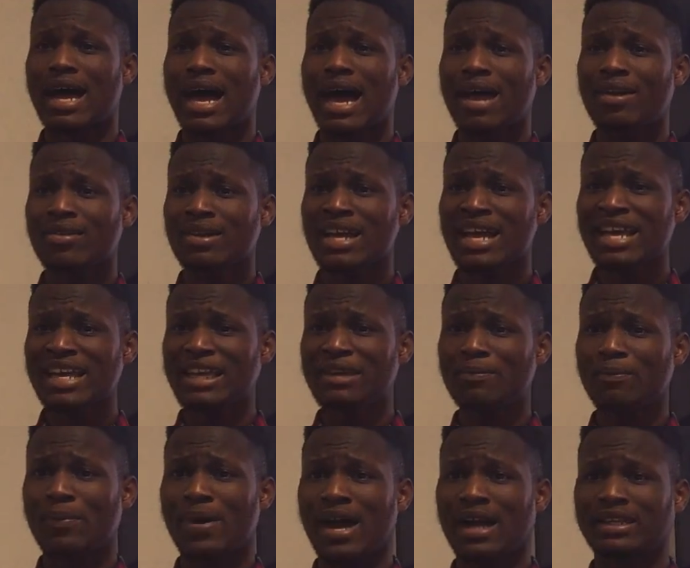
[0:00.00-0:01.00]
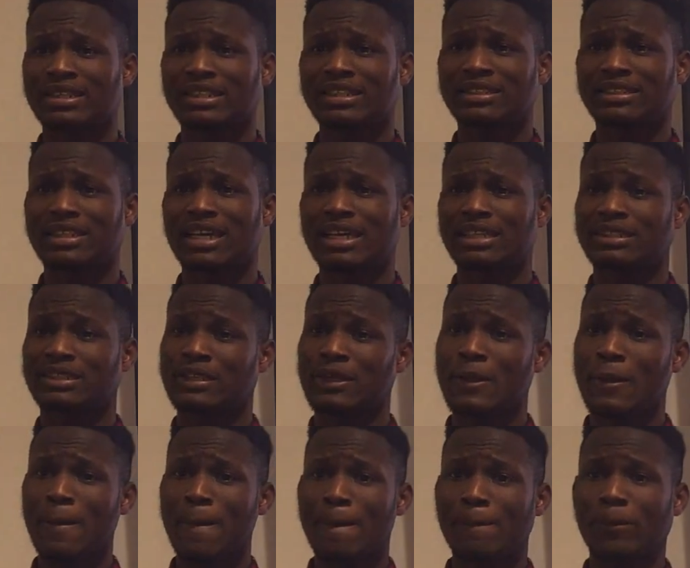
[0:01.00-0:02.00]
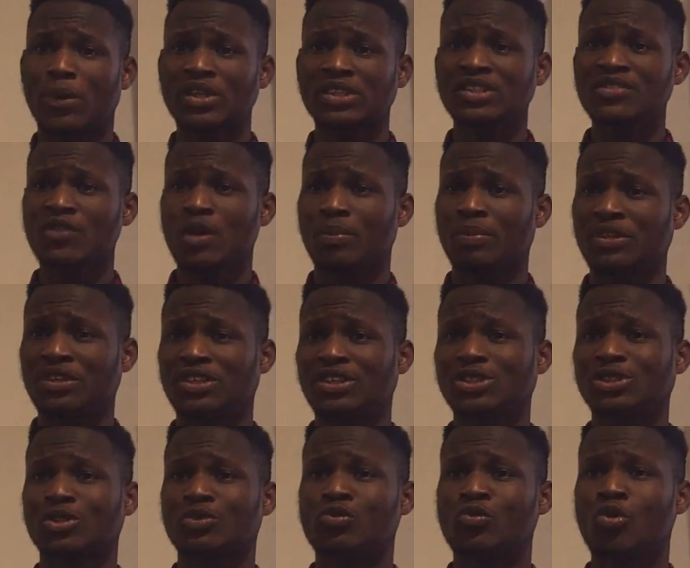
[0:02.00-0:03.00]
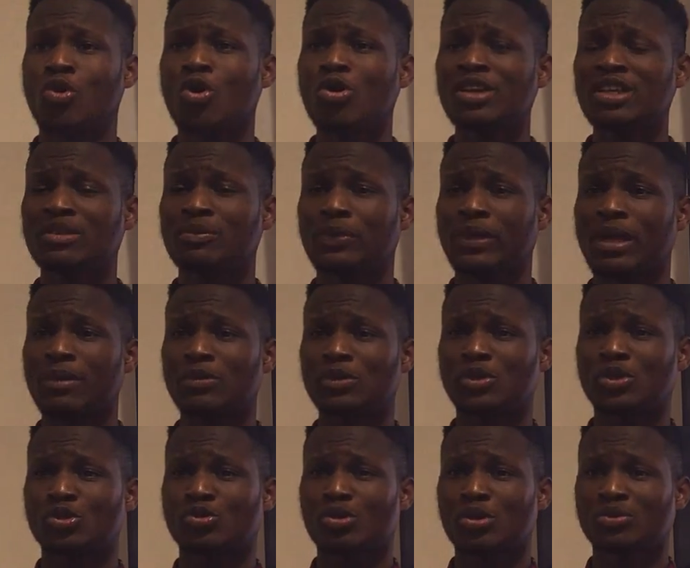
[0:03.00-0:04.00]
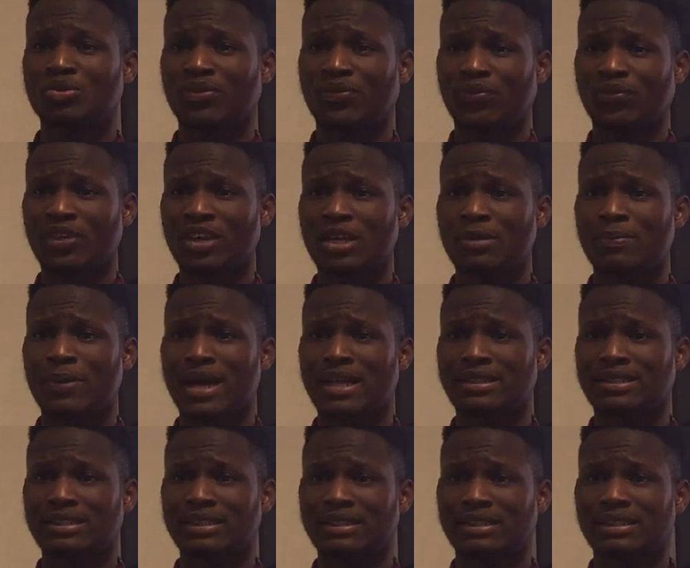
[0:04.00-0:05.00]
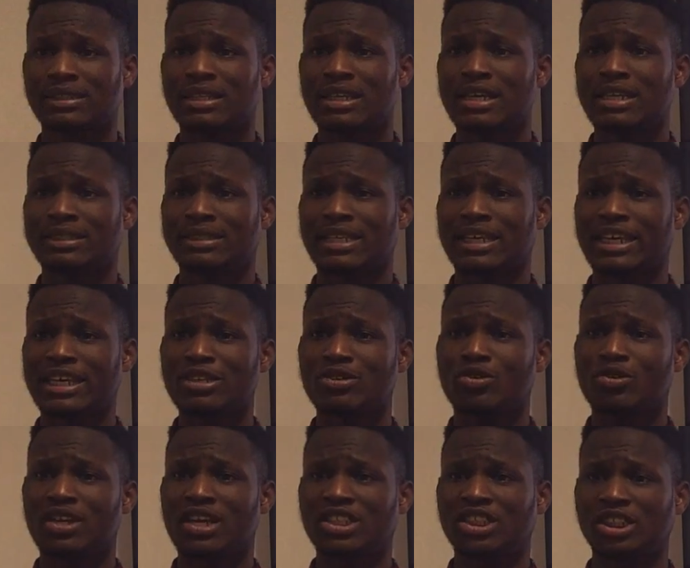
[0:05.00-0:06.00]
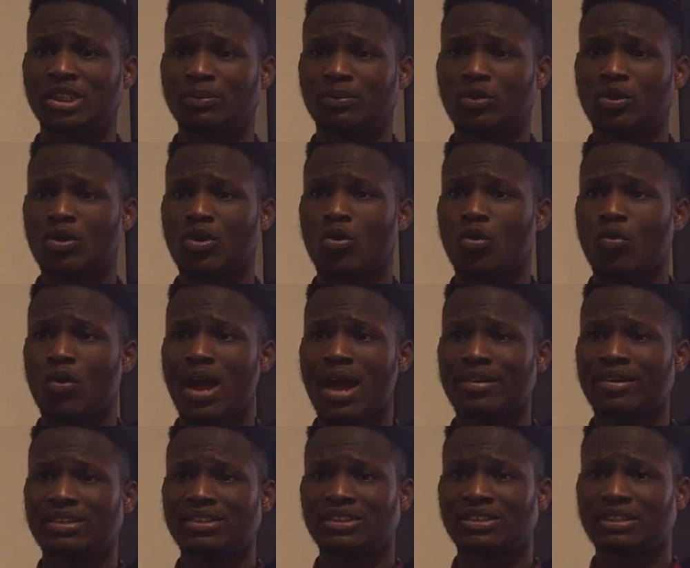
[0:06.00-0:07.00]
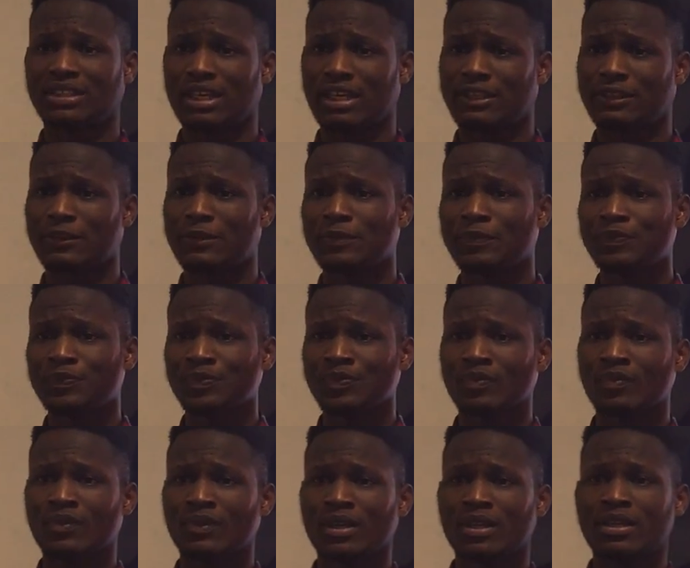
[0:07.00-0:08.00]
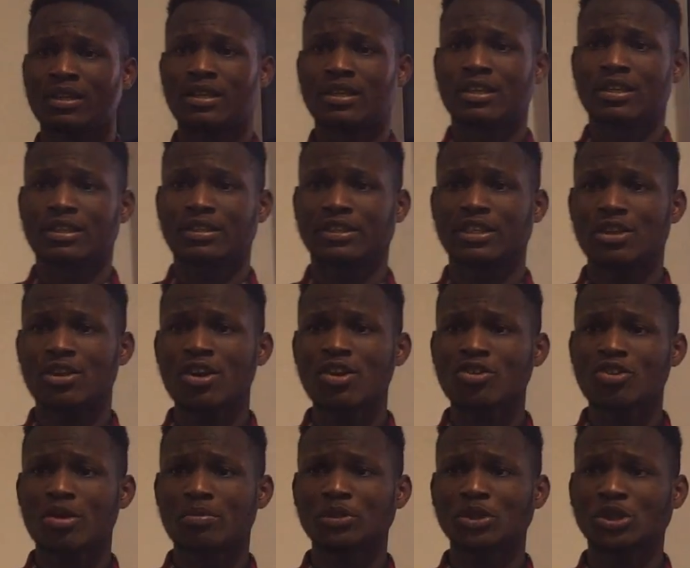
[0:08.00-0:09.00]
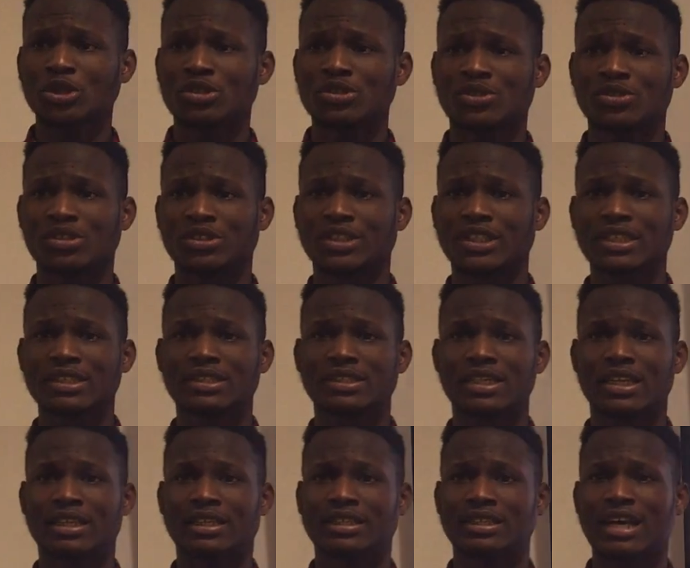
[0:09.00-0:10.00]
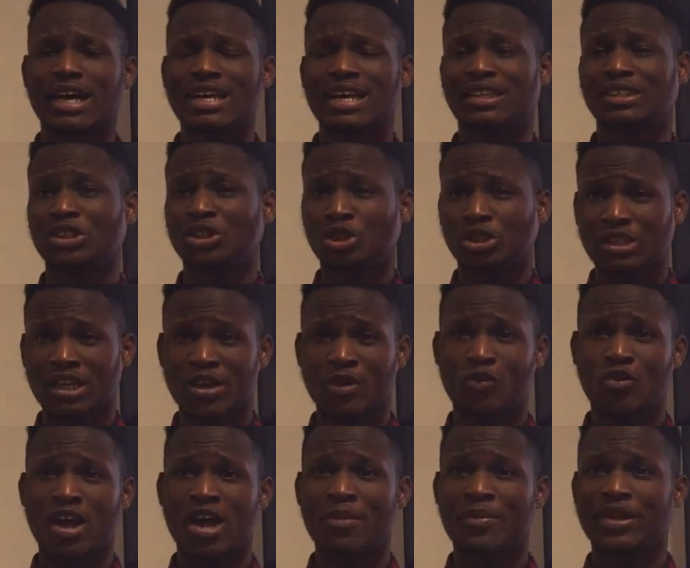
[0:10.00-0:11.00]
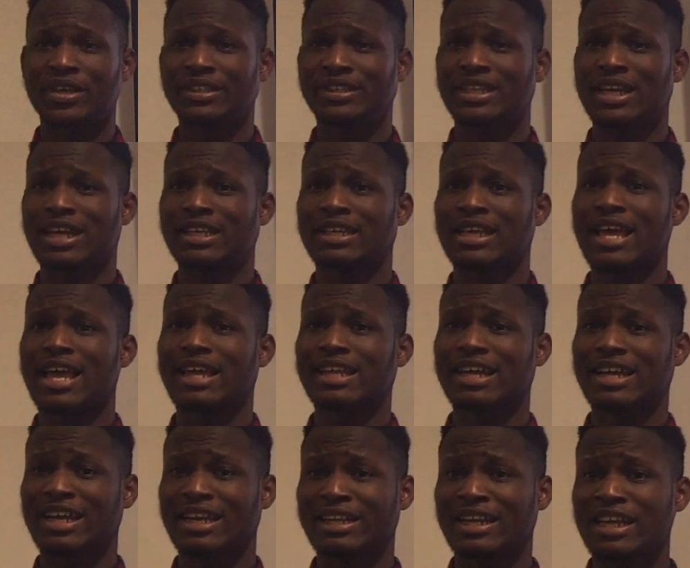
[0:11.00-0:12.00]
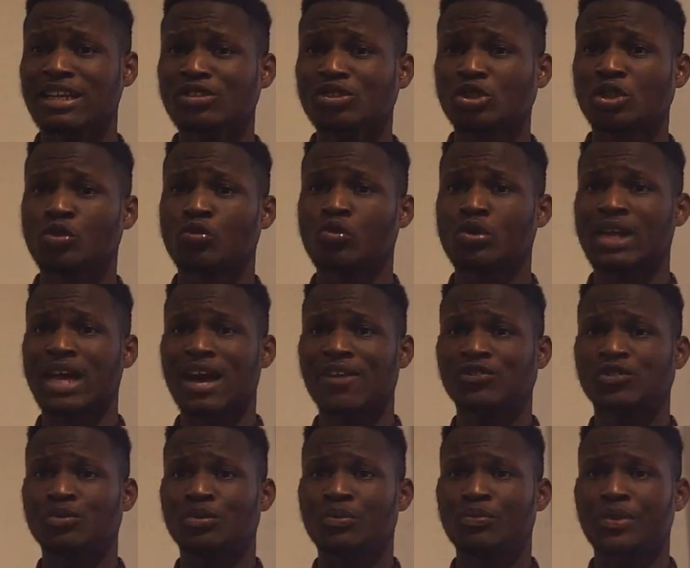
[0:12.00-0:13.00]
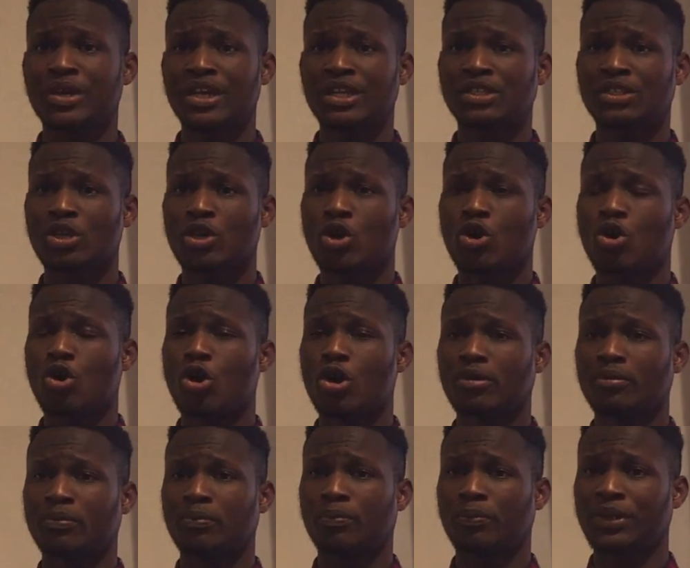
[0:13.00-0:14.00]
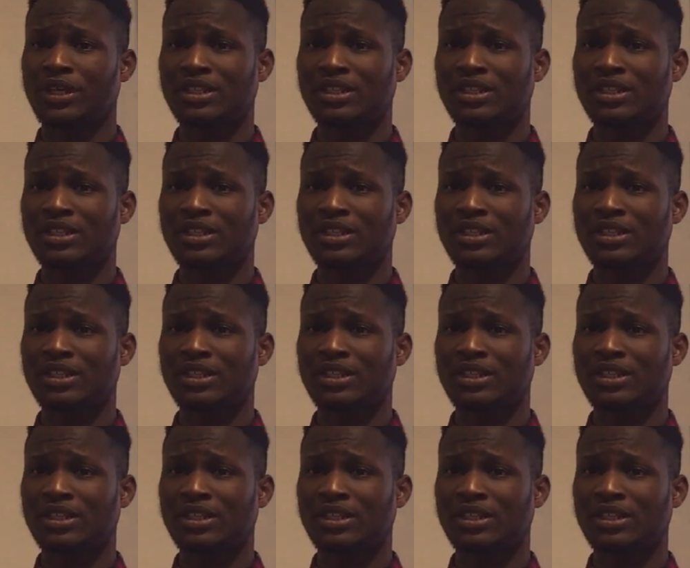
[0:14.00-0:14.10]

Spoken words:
Another impact is that positive obligation will only be able to run to third parties taking ownership while registered. The Law Commission suggested an additional requirement that an entry would have to be made on